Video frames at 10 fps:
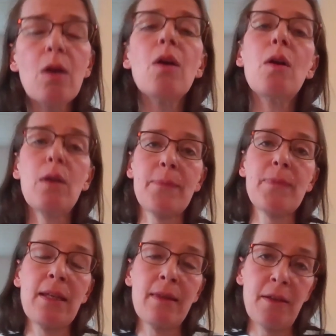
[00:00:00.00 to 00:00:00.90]
early
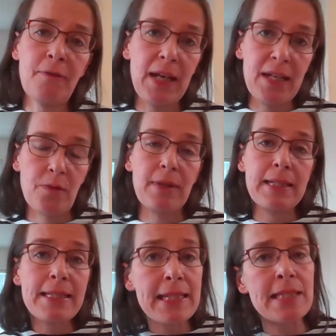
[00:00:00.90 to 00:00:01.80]
in the phase of the
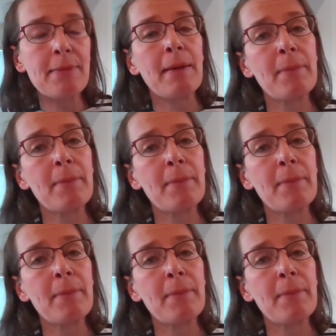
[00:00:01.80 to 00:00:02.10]
disease,